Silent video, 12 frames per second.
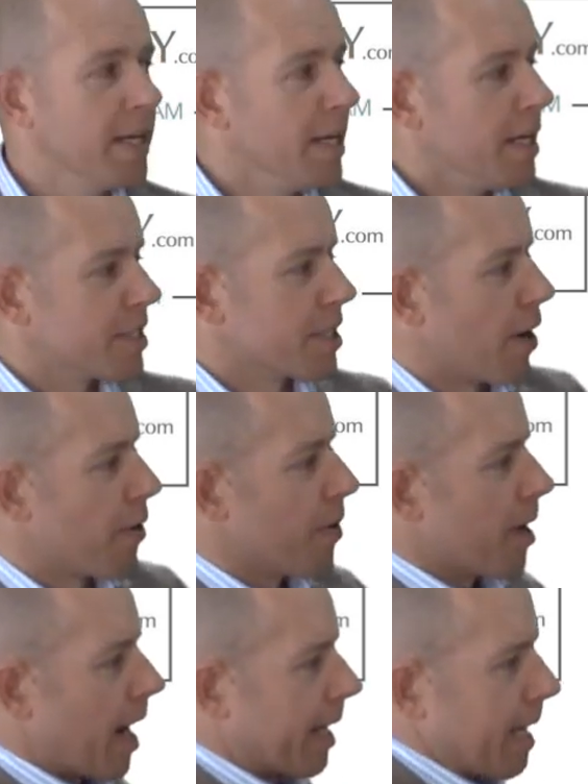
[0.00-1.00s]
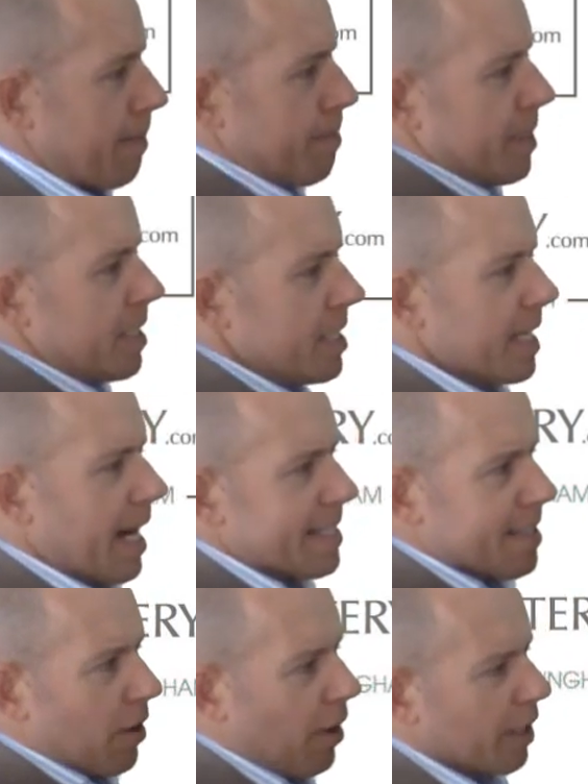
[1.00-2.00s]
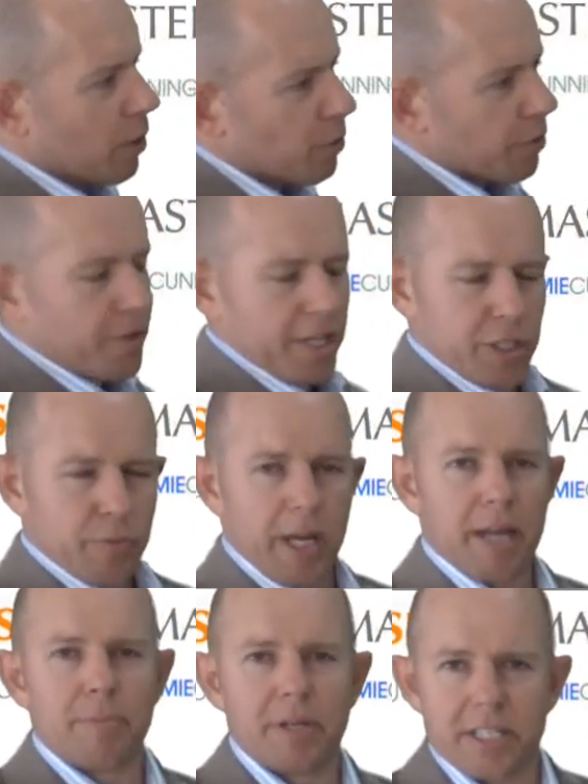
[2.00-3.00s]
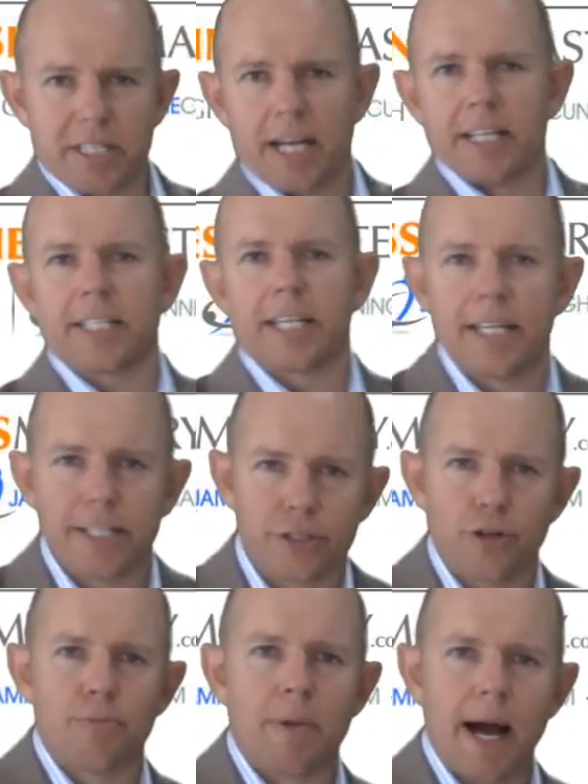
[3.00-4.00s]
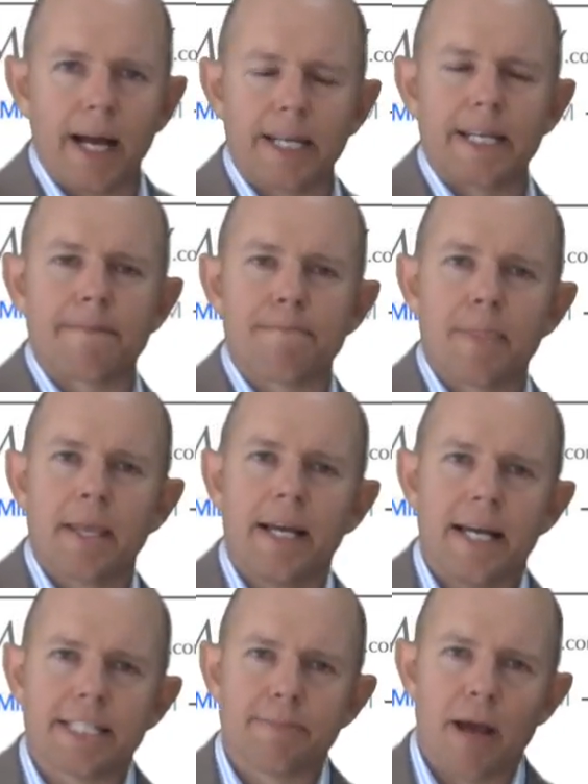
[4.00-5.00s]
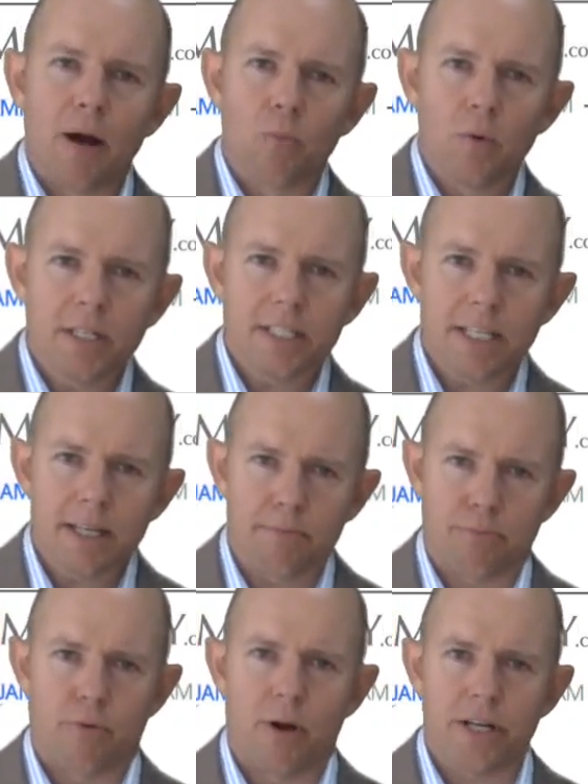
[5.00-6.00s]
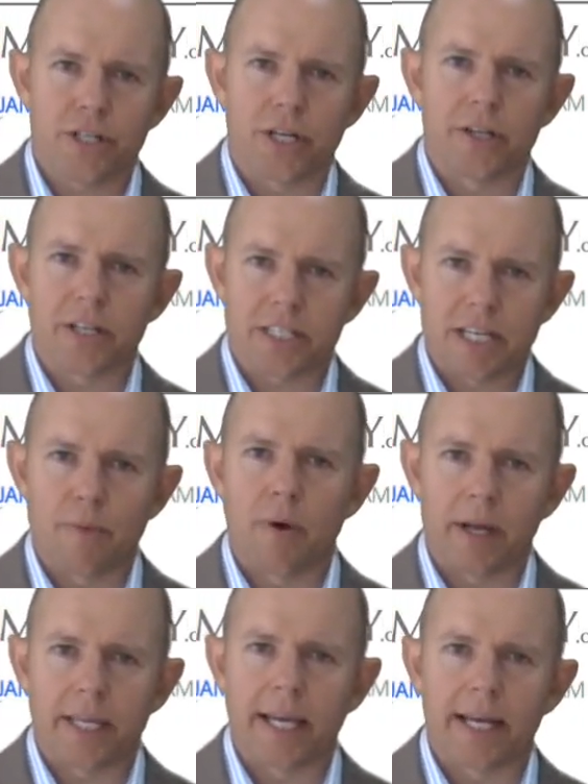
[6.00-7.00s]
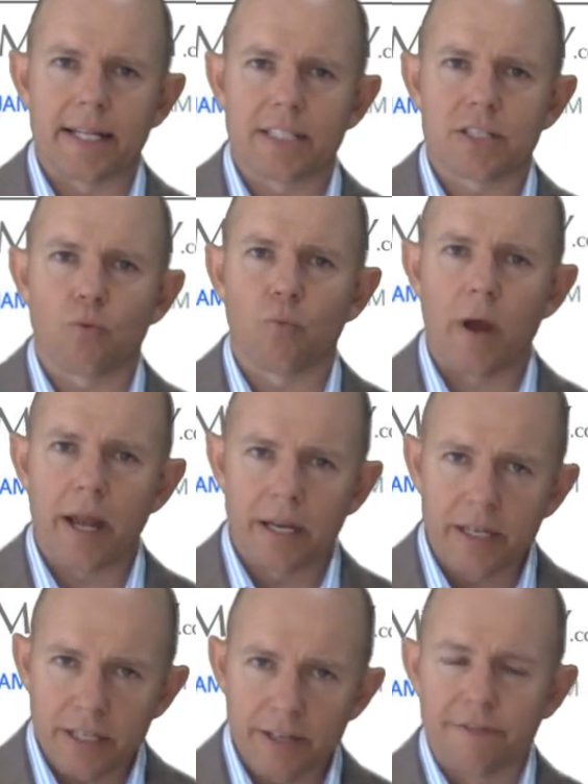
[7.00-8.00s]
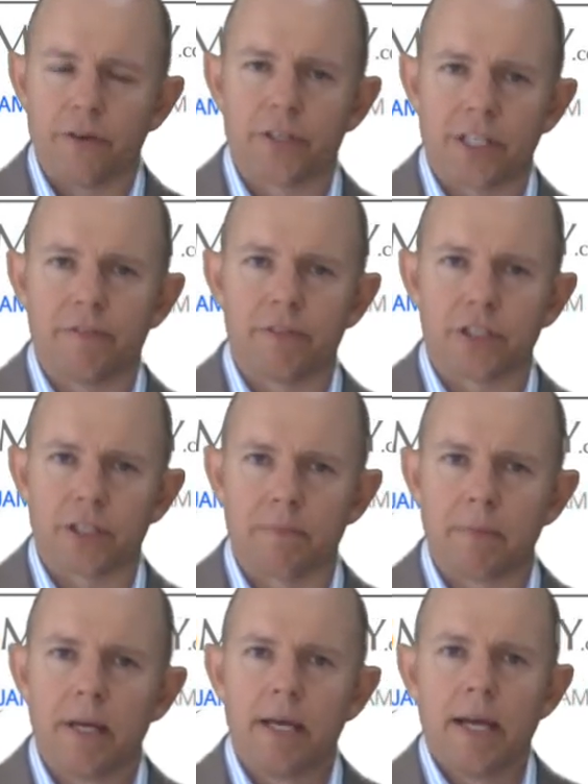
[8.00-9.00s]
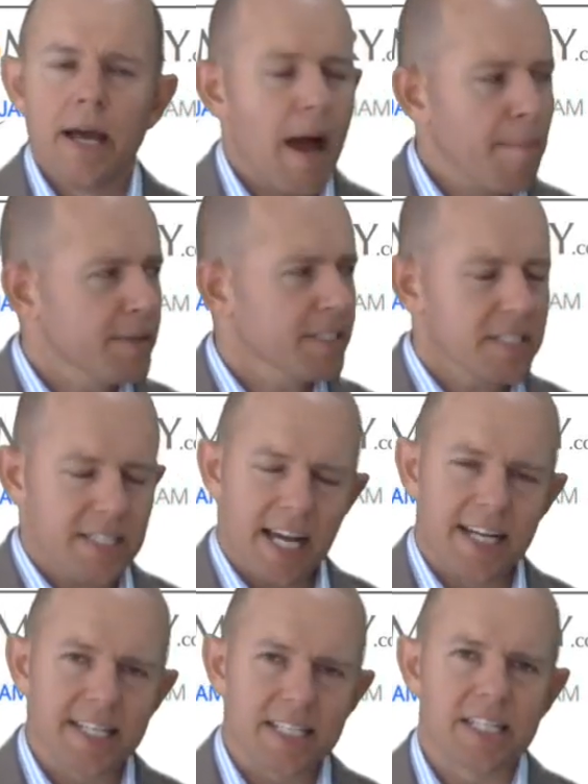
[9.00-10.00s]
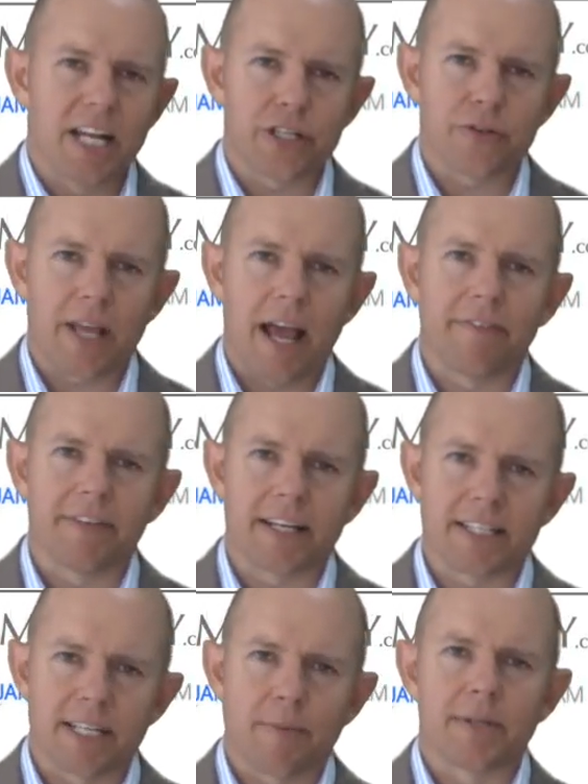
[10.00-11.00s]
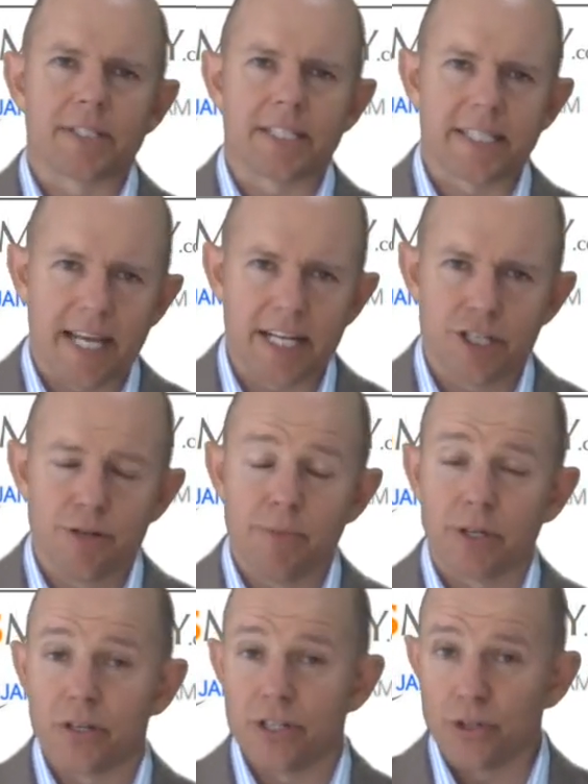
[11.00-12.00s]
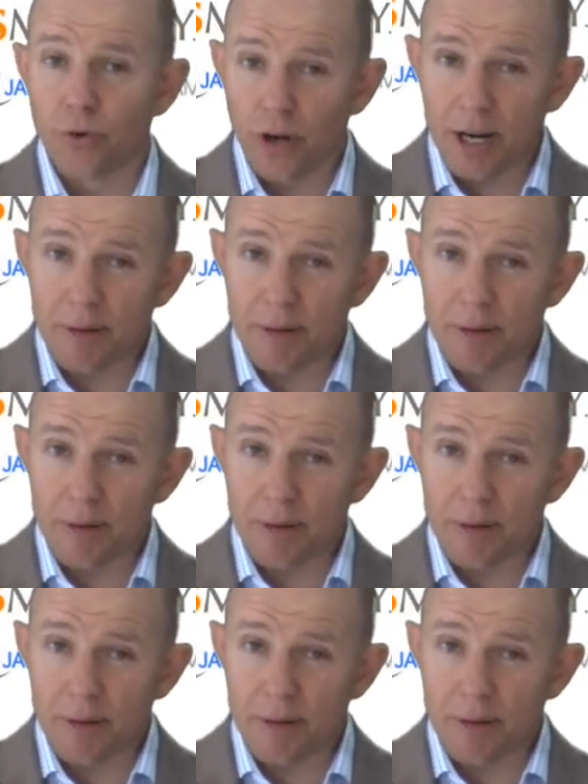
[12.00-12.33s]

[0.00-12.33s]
So again, business cards, like all the things we're going to be discussing in internal marketing, it's about what's the impression that someone gets when you first give it to them. A business card doesn't necessarily have to get someone's attention because you're going